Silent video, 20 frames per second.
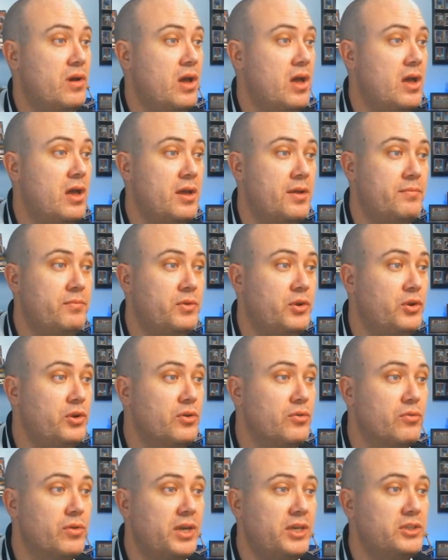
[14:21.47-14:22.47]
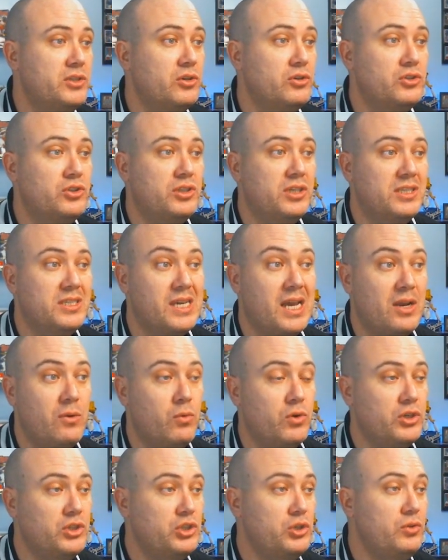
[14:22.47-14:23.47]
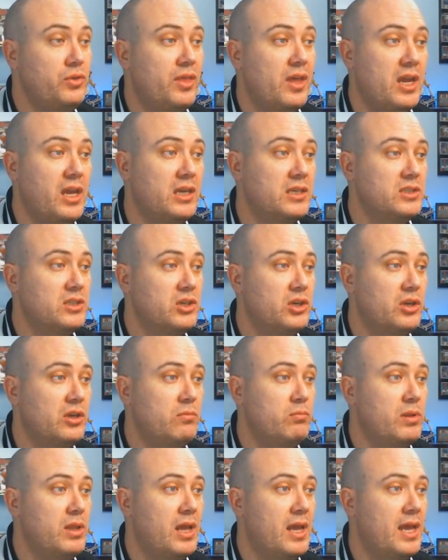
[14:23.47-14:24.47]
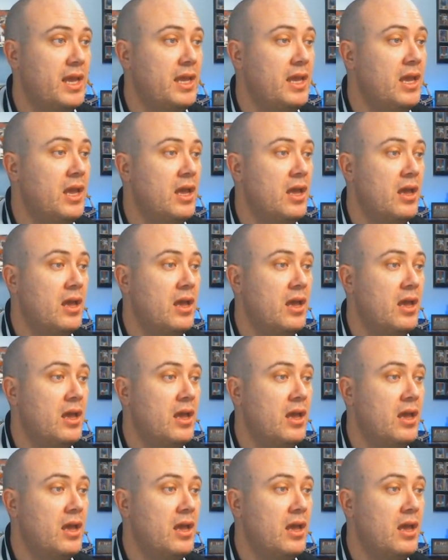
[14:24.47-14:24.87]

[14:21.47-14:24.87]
um, do your research, decide what you think is a good play.